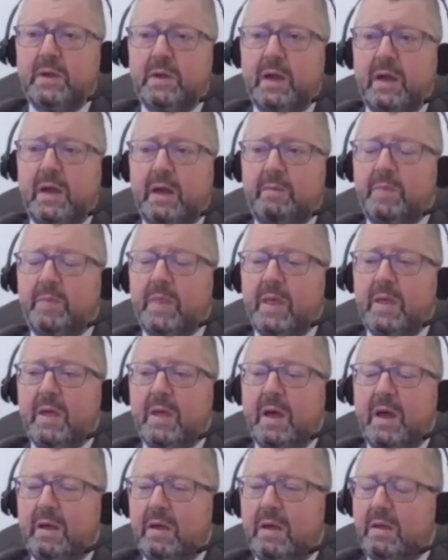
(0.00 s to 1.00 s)

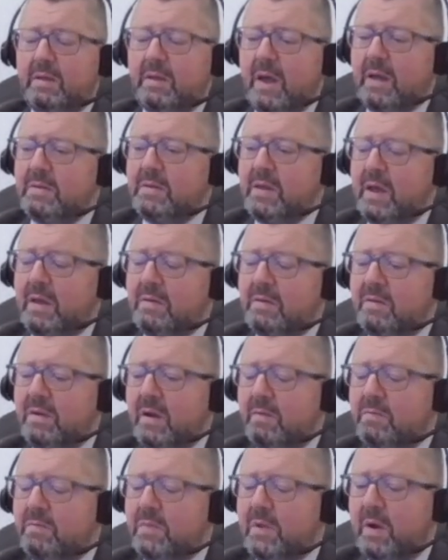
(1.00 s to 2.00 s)
And
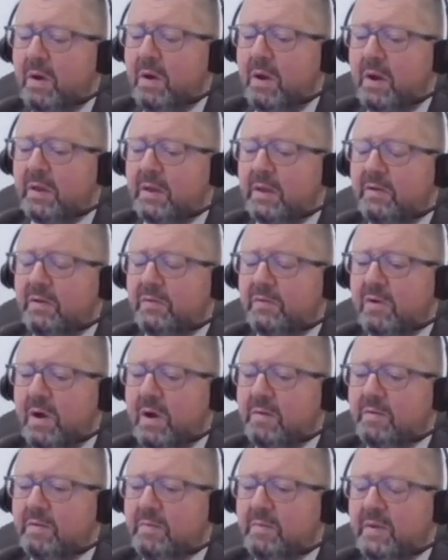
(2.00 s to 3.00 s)
all I can
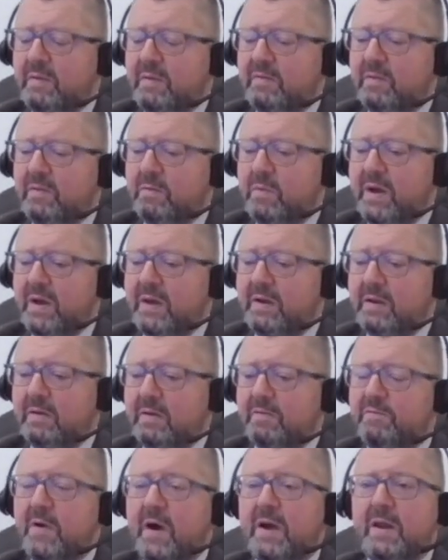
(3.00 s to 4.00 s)
describe them is the way
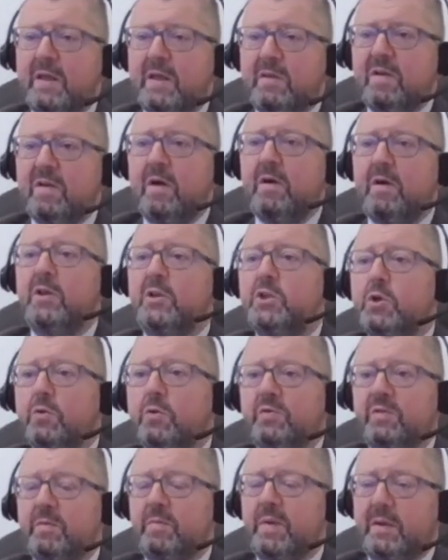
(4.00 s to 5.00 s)
that Finance Ireland
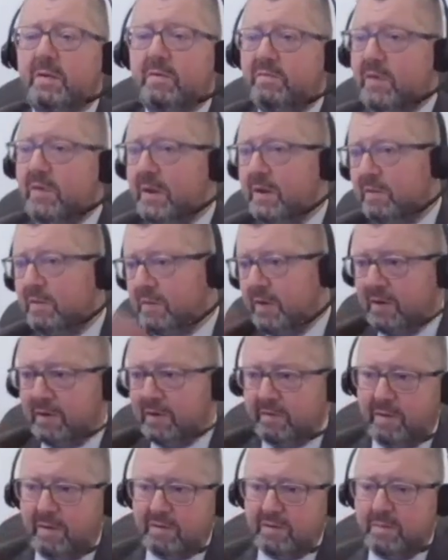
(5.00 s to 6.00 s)
used to be. Finance
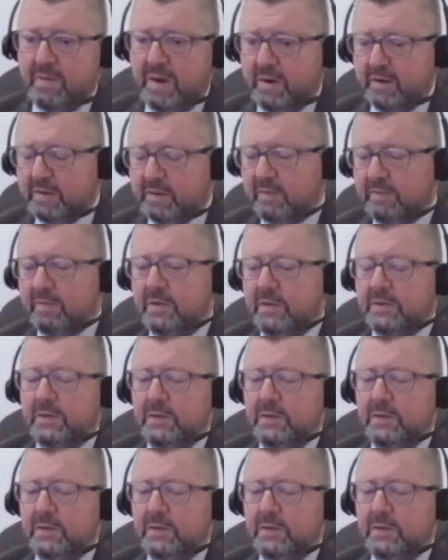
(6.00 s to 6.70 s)
Ireland are out of the market.